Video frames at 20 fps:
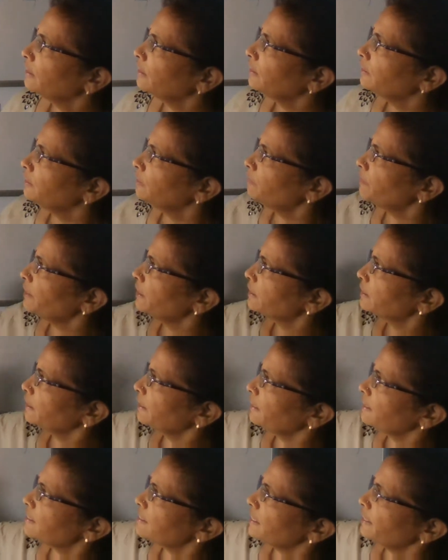The pressure
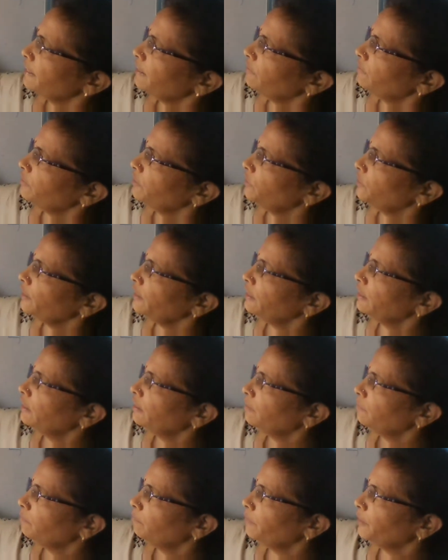inside a fluid
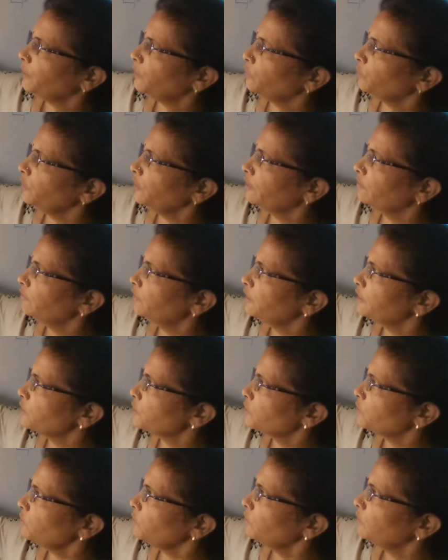P2 equals
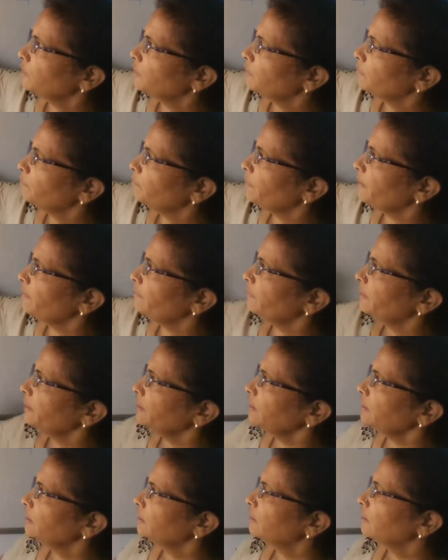to P1
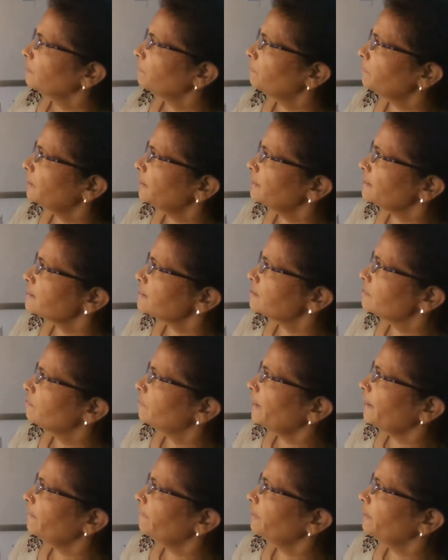plus
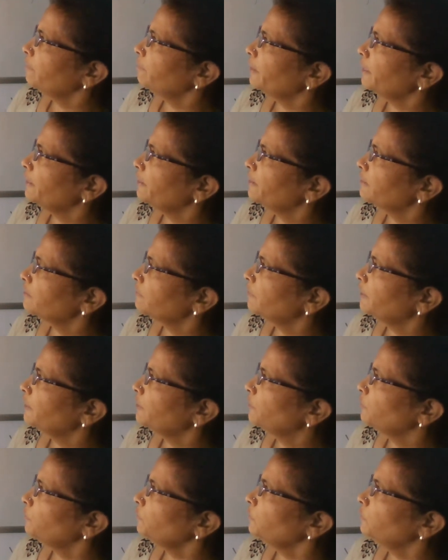Y1 minus Y2
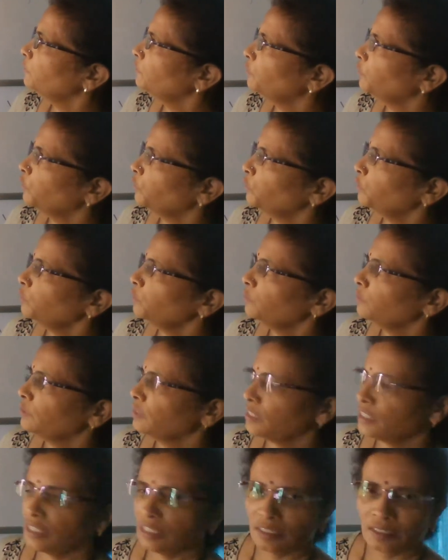rho
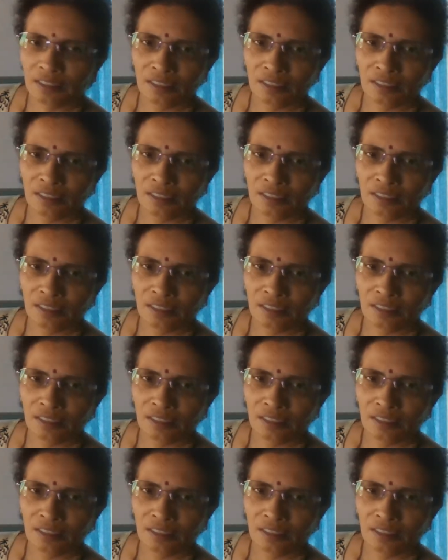G.